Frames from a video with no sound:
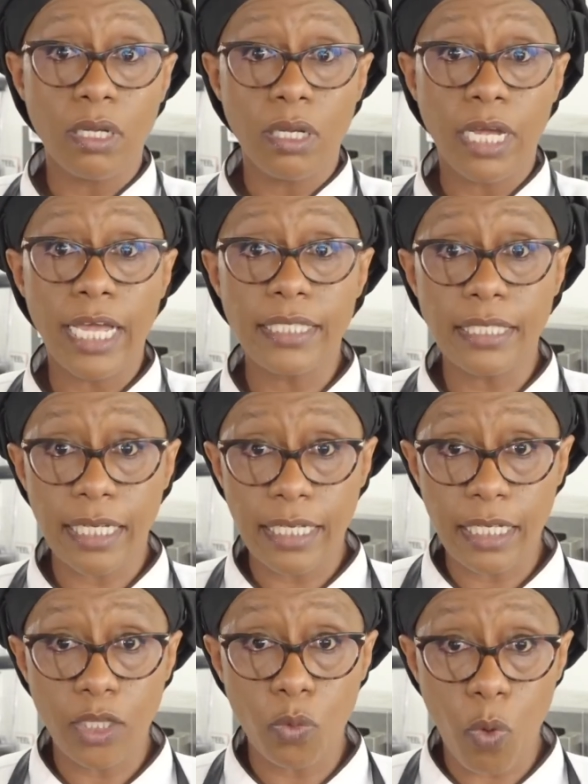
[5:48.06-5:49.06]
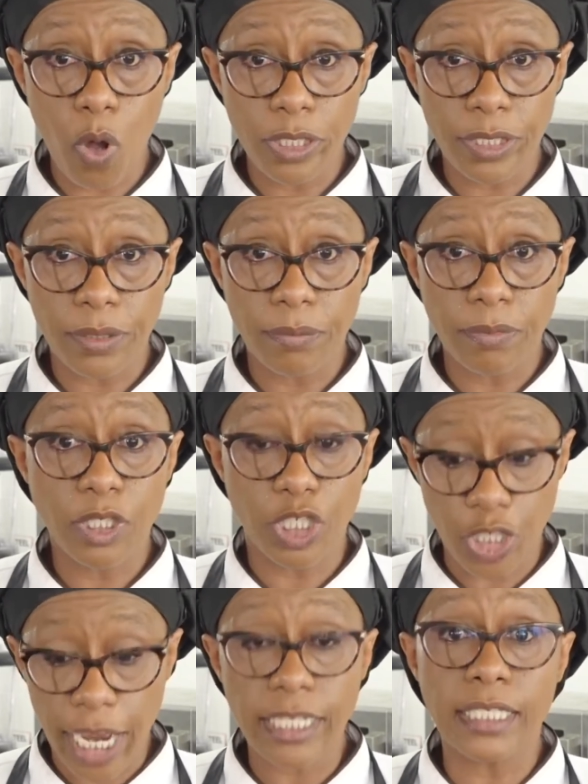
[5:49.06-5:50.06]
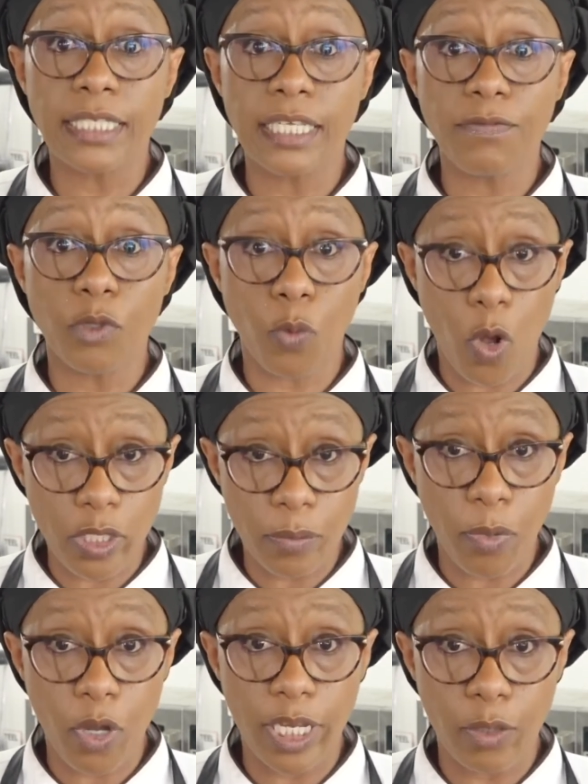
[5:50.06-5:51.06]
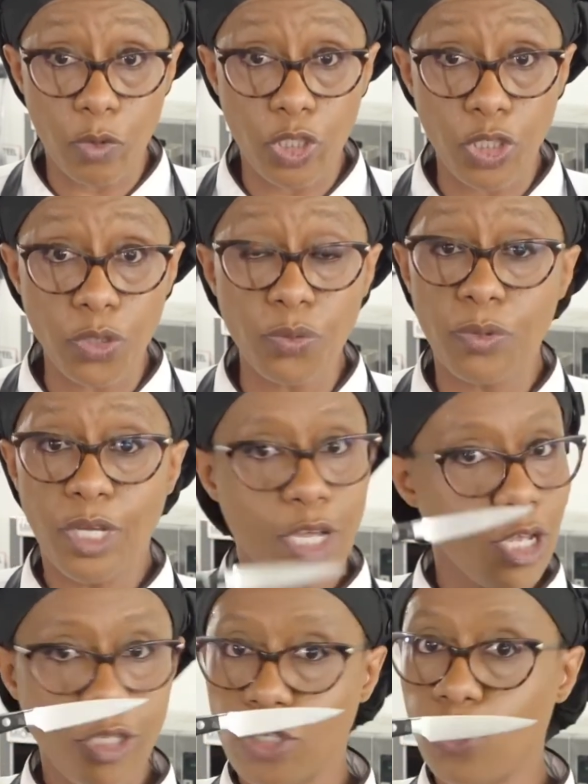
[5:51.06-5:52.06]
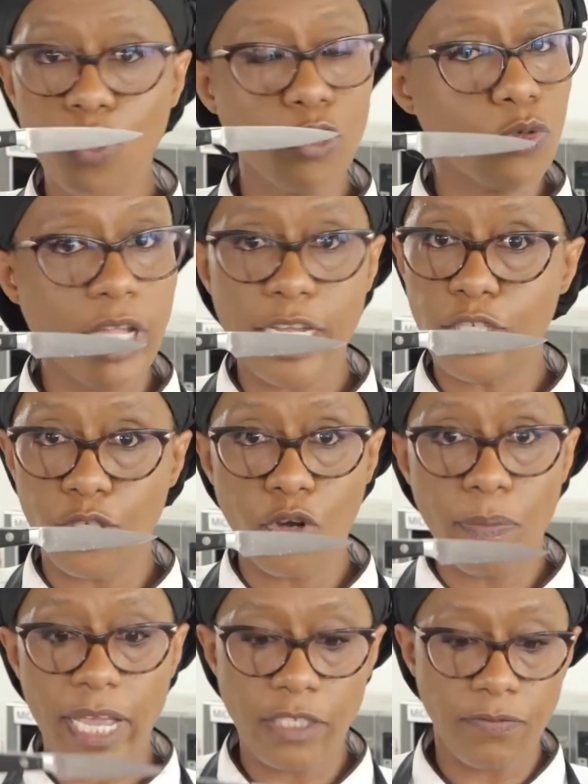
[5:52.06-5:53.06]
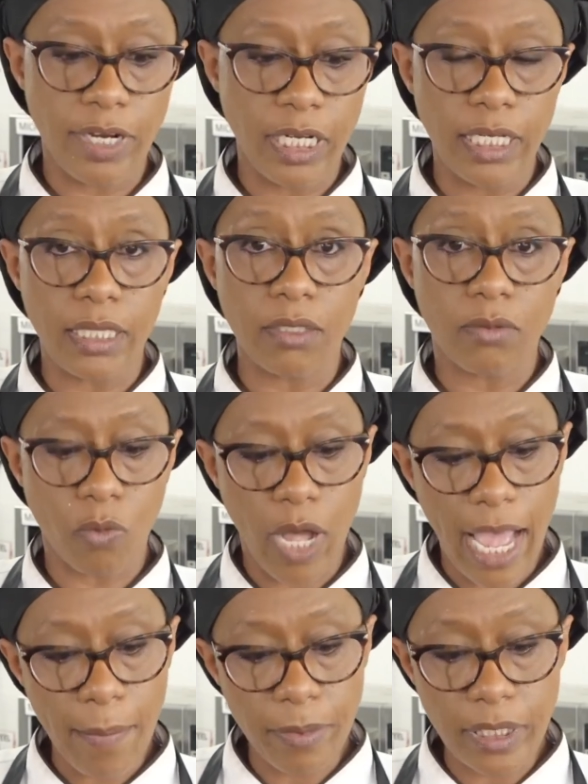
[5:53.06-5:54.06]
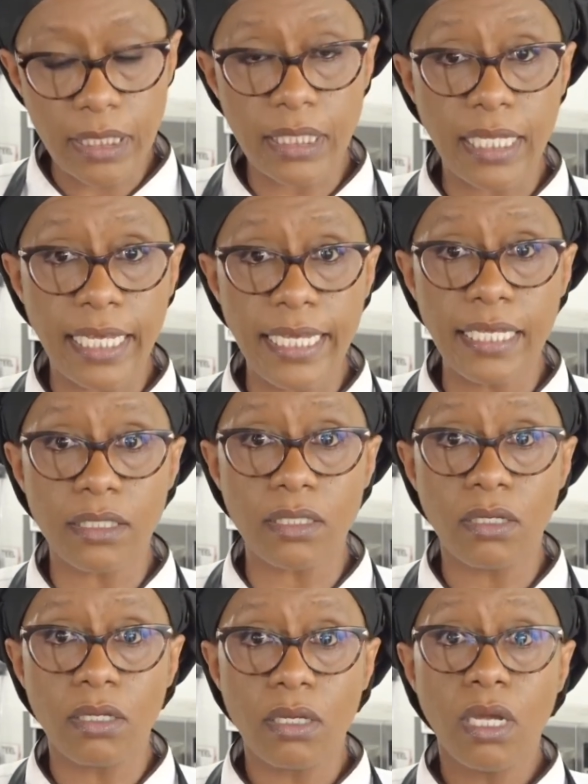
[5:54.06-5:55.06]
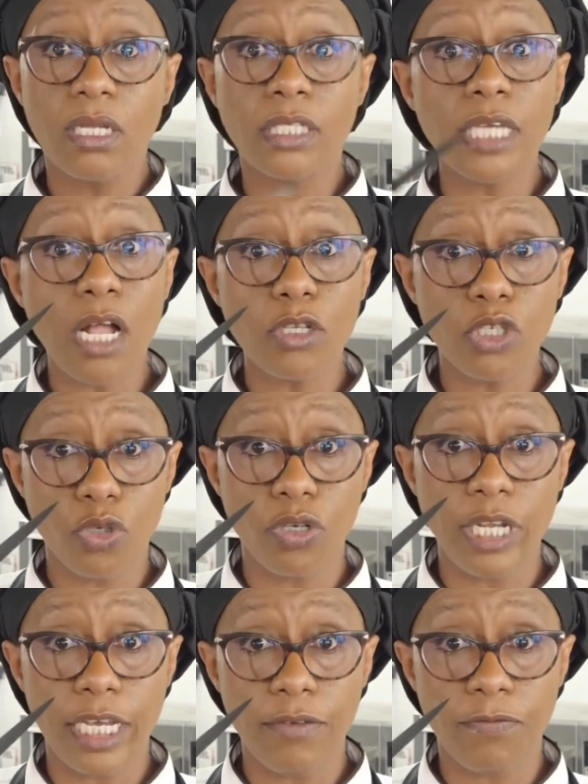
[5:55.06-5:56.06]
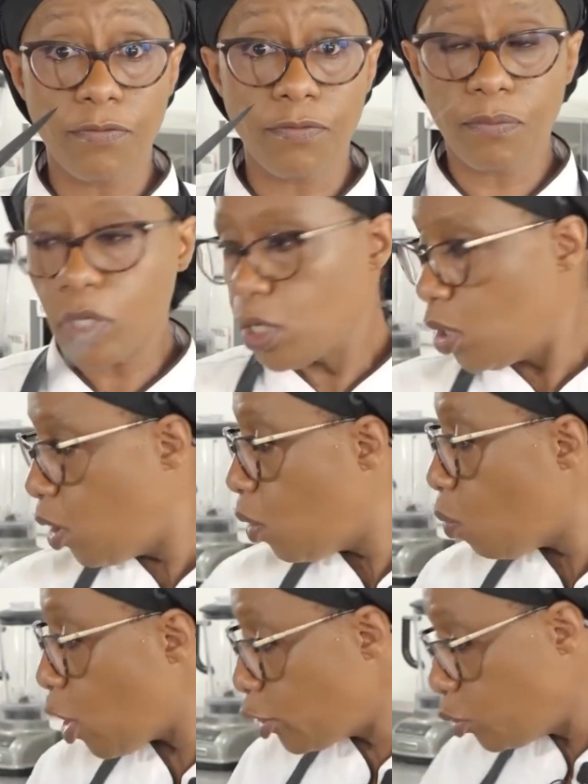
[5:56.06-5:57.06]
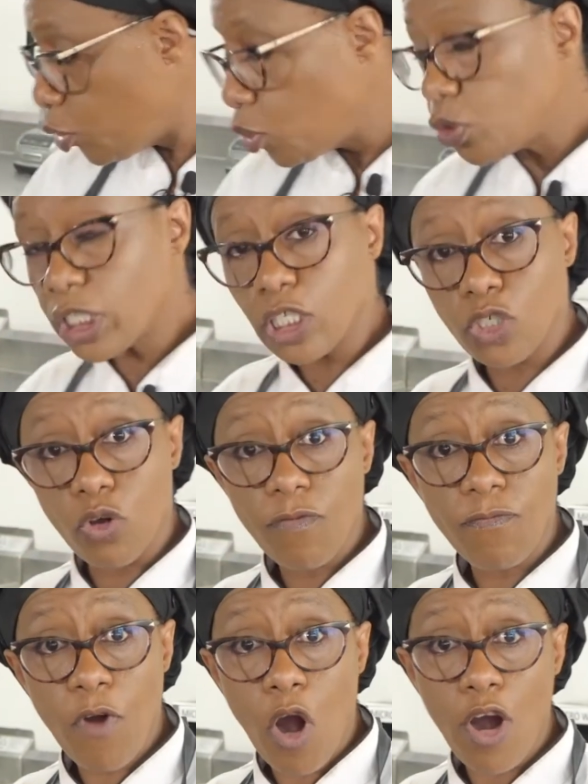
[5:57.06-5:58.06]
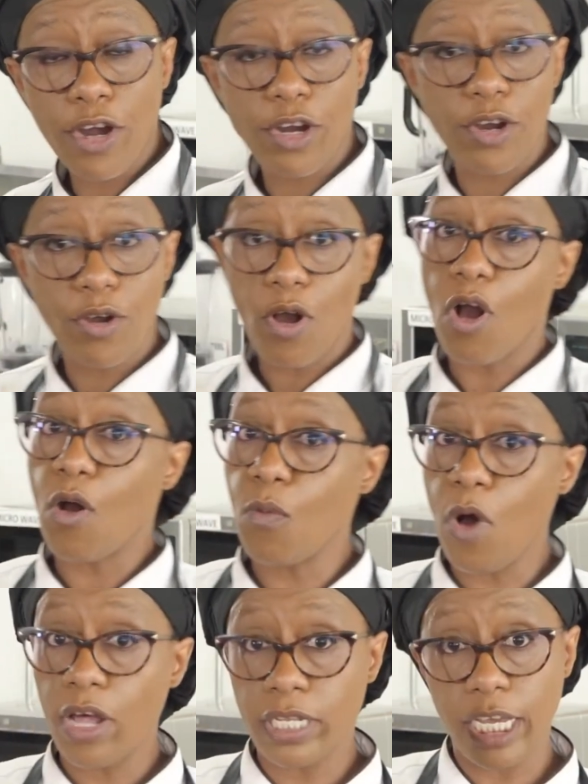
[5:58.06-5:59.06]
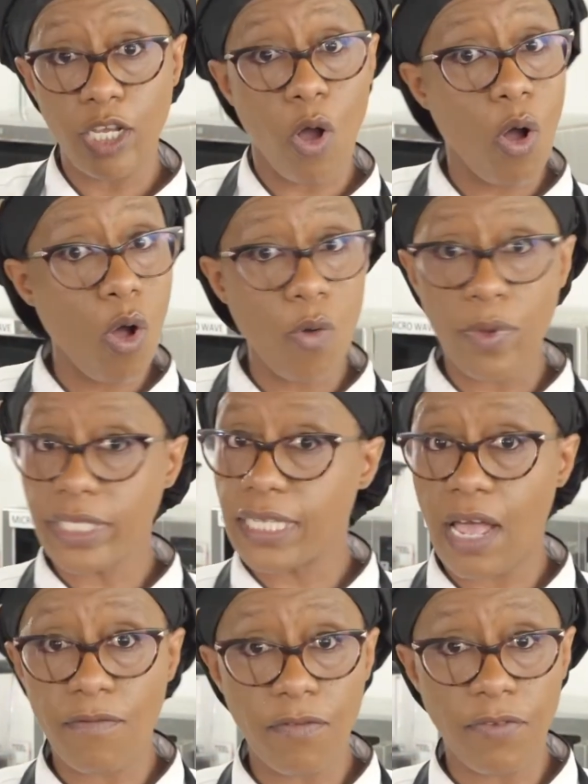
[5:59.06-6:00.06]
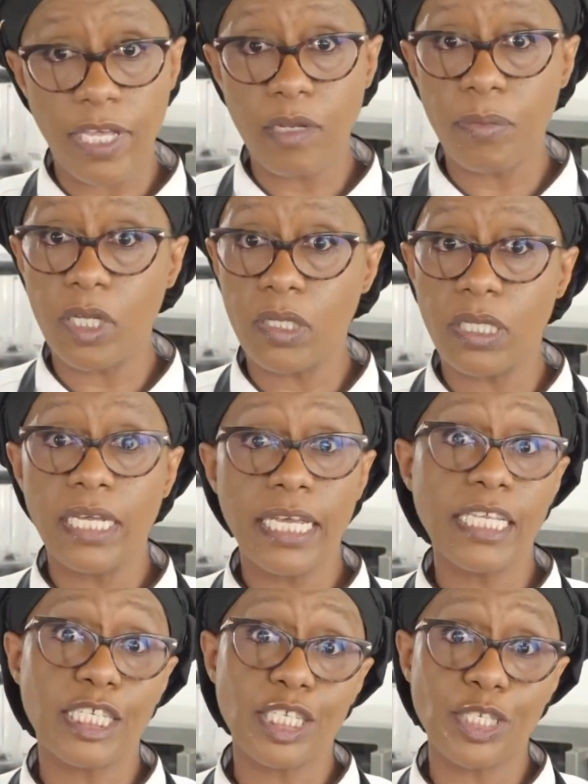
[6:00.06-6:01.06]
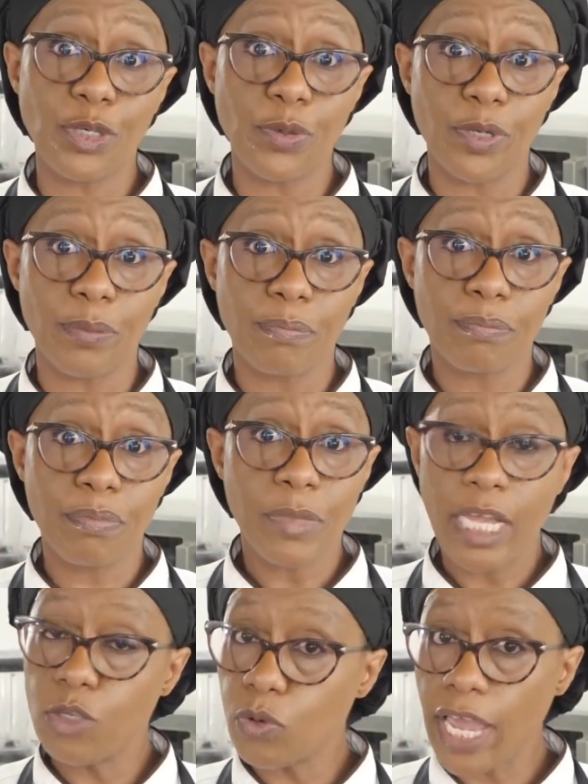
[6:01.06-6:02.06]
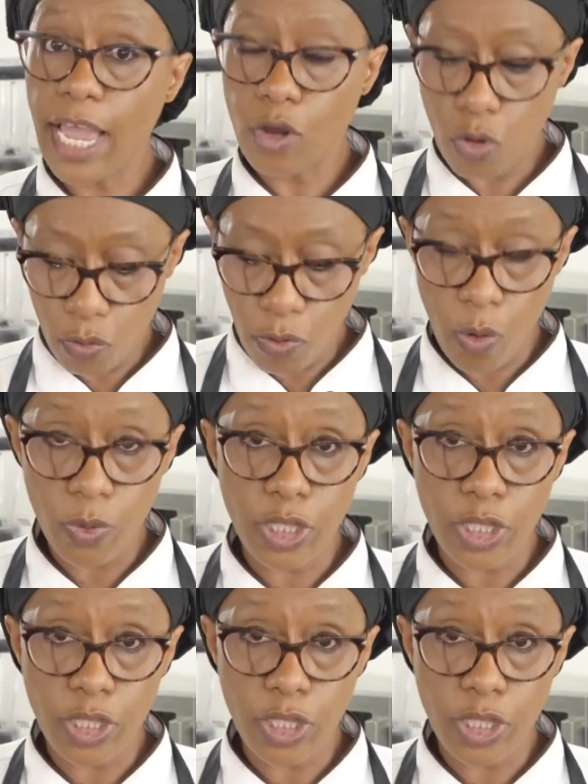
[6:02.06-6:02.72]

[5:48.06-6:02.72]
and stick it in the water to check to see if the water boiling, would you? So don't do that to your best friend either. What happens is the heat dulls your knife. What you use is your fork, or what I always have available is a skewer. And you can't go wrong with a